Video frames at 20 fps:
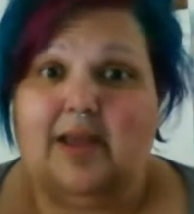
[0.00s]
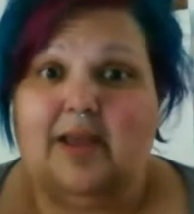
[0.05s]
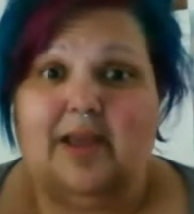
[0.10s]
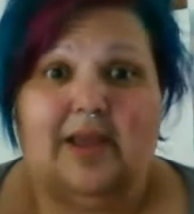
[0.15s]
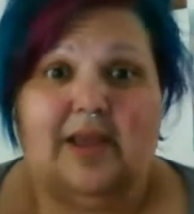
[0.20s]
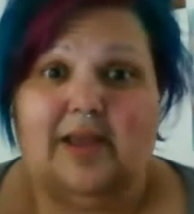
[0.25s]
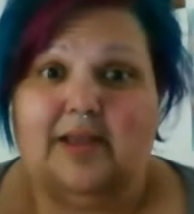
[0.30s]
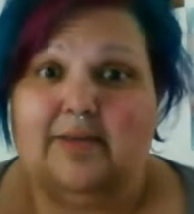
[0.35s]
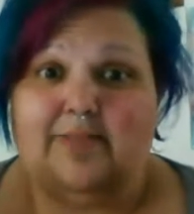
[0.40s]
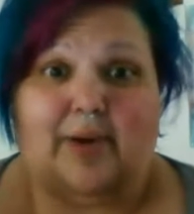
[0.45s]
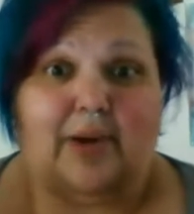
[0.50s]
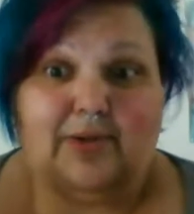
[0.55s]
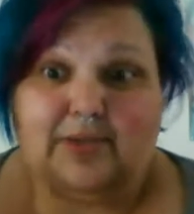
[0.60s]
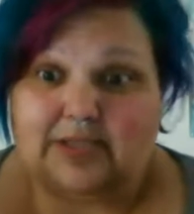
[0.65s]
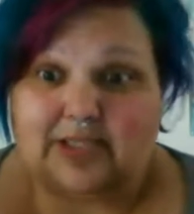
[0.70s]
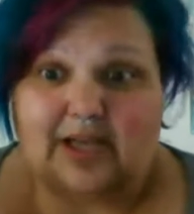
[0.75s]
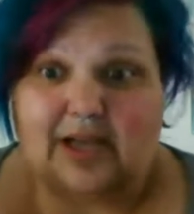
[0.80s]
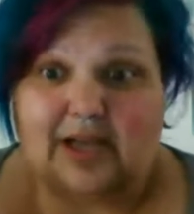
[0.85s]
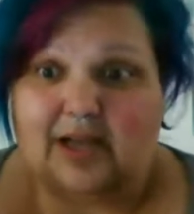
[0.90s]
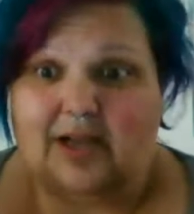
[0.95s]
and
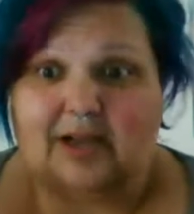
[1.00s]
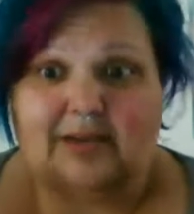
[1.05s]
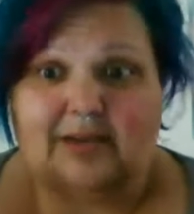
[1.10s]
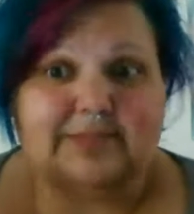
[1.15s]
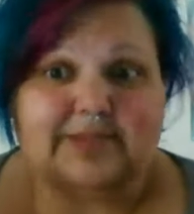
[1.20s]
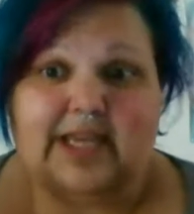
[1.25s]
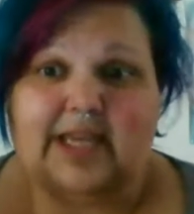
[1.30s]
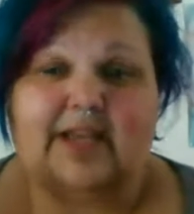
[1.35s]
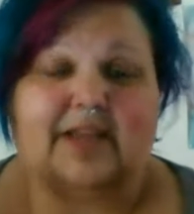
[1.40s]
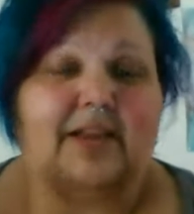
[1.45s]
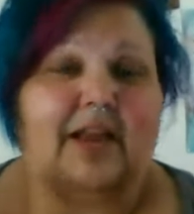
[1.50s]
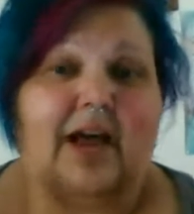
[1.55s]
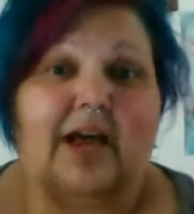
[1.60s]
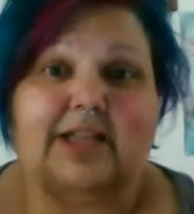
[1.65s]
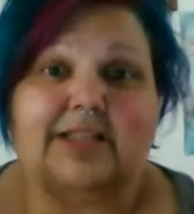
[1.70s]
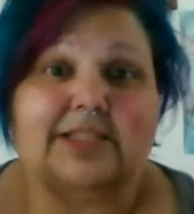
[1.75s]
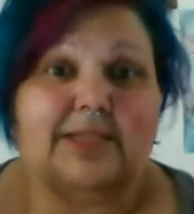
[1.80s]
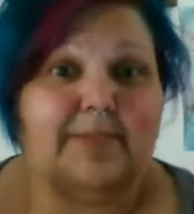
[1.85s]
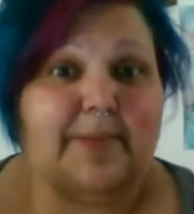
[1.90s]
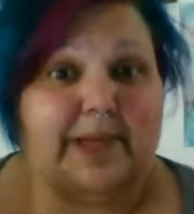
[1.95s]
post op, take
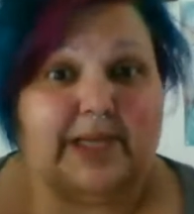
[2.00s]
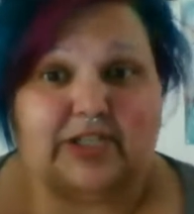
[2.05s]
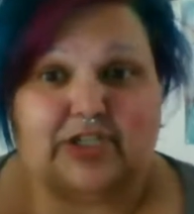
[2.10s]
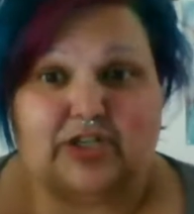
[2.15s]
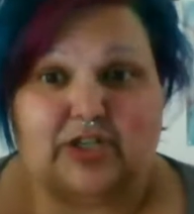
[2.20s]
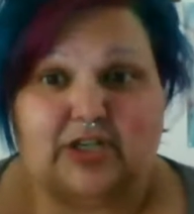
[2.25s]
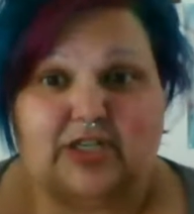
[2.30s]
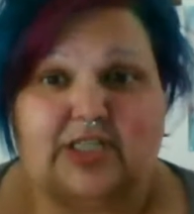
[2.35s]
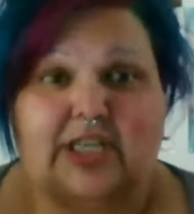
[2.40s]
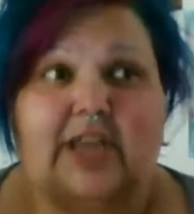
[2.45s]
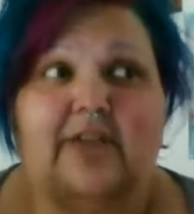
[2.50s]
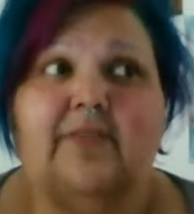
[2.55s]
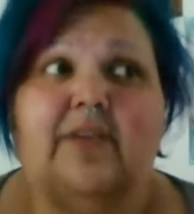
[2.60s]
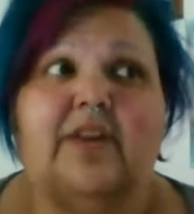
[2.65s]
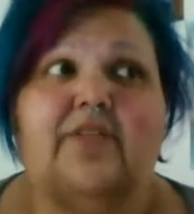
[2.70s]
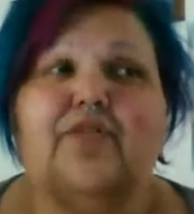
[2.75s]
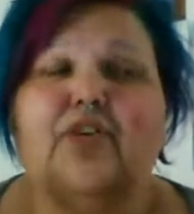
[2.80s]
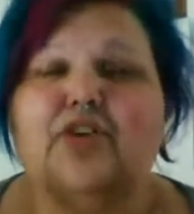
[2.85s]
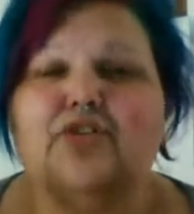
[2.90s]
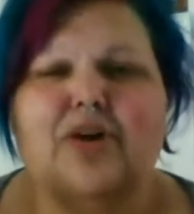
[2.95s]
lots of pictures.
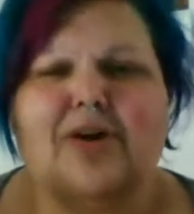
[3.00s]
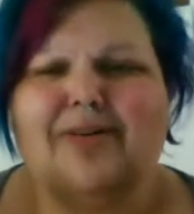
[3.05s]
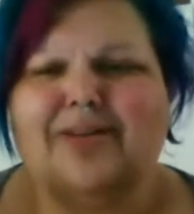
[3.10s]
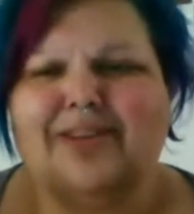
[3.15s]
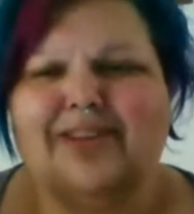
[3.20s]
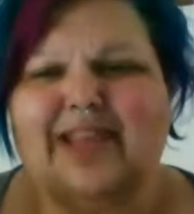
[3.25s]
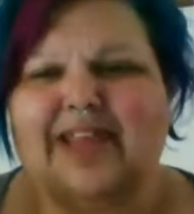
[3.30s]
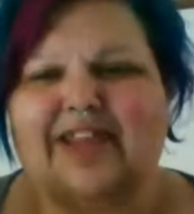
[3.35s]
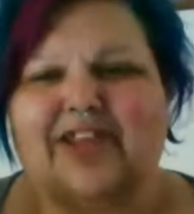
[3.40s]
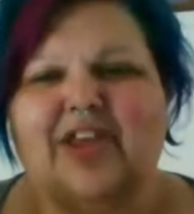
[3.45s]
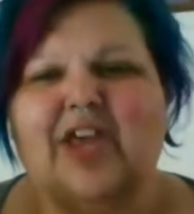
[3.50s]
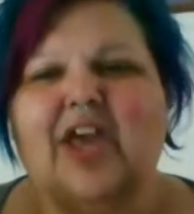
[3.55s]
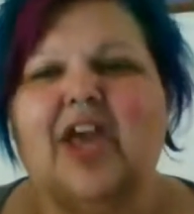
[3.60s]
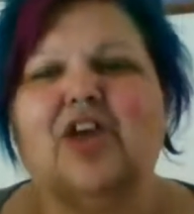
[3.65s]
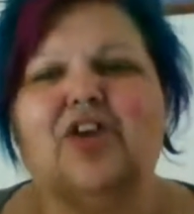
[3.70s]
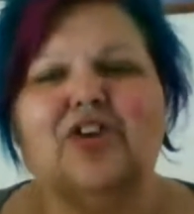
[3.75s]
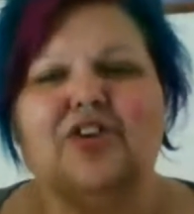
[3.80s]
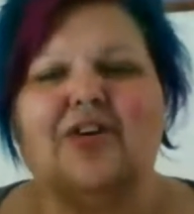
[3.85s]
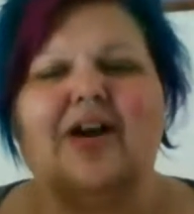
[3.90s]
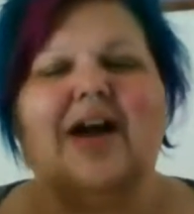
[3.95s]
Even if you don't like,
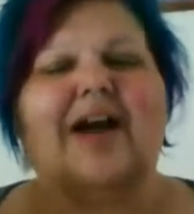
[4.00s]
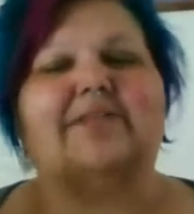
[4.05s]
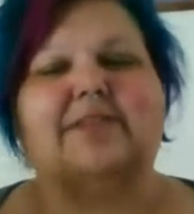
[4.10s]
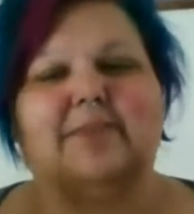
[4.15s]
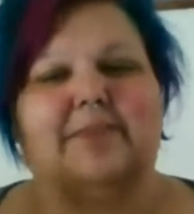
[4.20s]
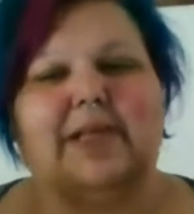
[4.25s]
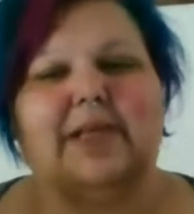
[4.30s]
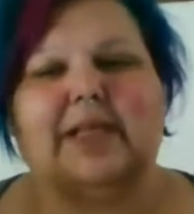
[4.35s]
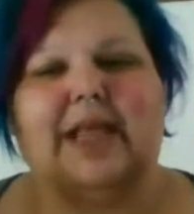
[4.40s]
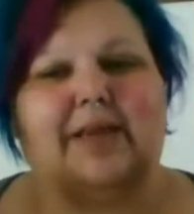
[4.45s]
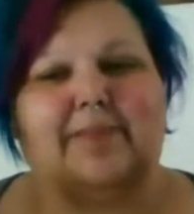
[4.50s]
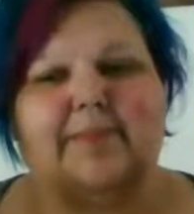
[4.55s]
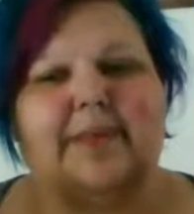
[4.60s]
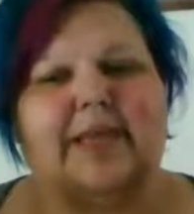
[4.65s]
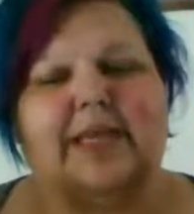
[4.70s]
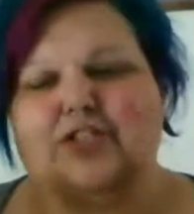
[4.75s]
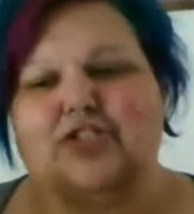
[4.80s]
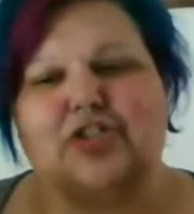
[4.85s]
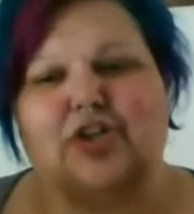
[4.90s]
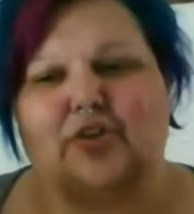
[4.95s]
you don't have to be like
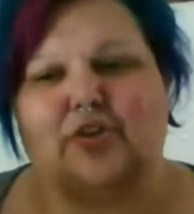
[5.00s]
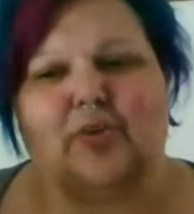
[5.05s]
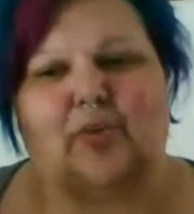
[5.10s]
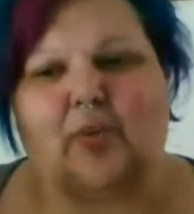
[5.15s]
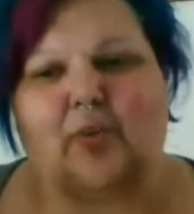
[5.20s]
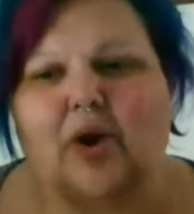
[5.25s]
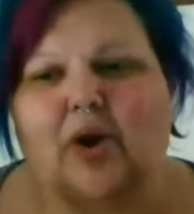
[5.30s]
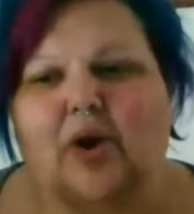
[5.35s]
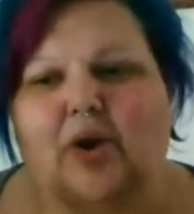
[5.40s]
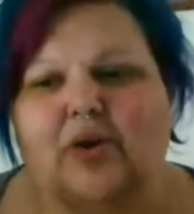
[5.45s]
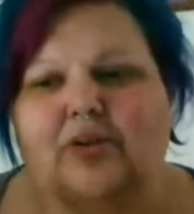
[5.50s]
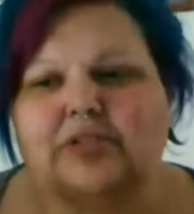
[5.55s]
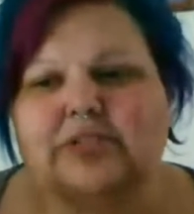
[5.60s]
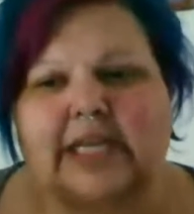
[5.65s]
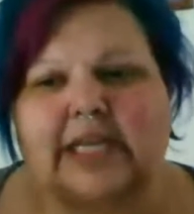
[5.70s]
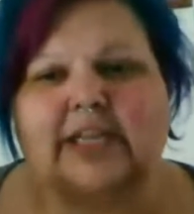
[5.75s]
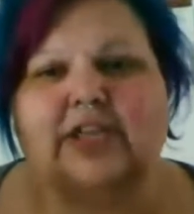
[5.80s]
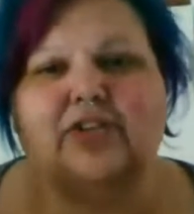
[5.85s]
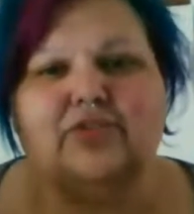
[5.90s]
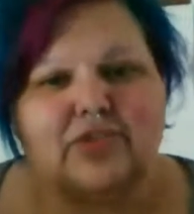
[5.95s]
me and show the world.
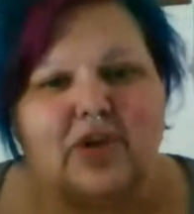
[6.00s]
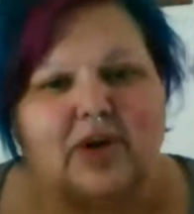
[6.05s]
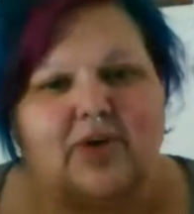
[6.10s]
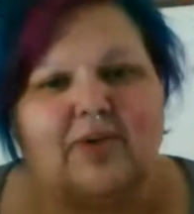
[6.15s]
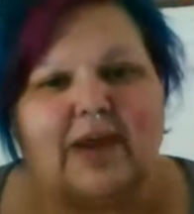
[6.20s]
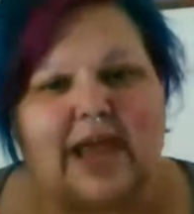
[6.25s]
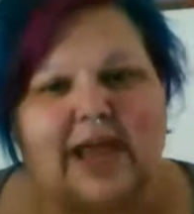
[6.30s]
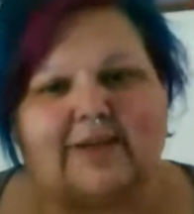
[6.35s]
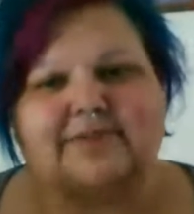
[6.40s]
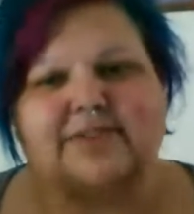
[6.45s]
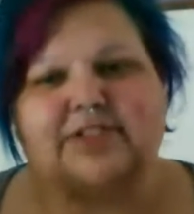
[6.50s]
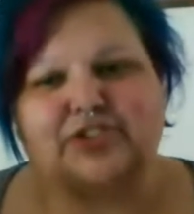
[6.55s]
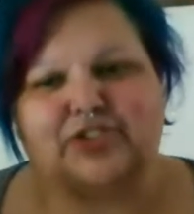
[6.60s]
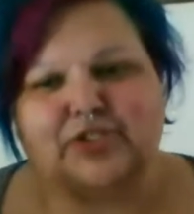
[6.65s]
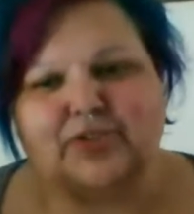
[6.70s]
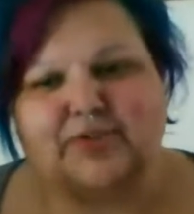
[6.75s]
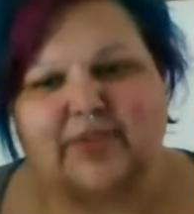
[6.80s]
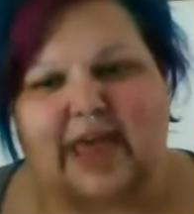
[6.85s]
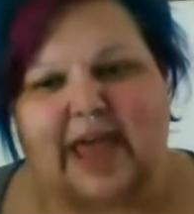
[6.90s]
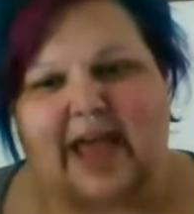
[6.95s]
Like, you don't have to
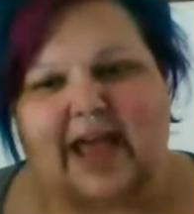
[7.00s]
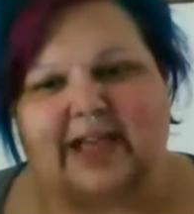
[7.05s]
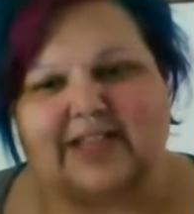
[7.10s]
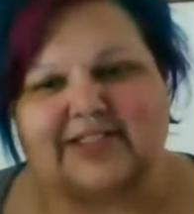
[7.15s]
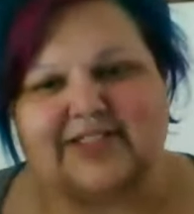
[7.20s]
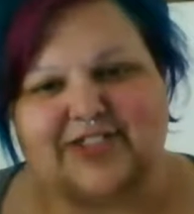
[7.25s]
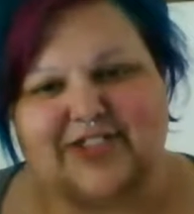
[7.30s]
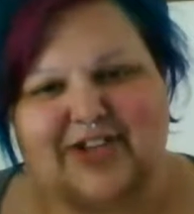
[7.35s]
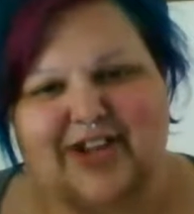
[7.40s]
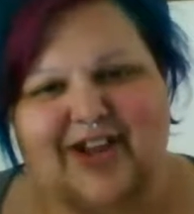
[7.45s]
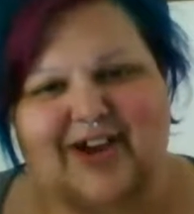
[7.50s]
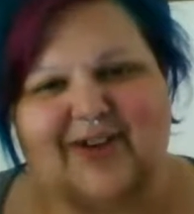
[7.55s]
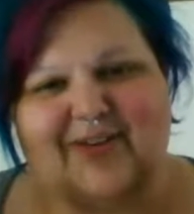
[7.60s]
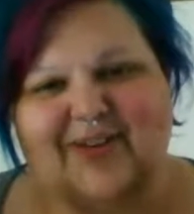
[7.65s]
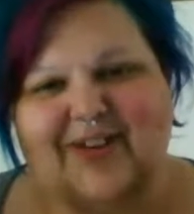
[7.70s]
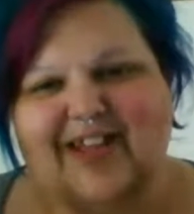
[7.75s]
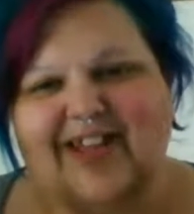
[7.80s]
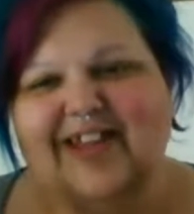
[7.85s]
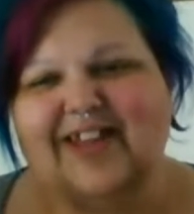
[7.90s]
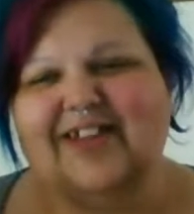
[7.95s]
do that, you
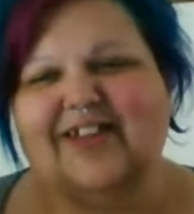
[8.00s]
know?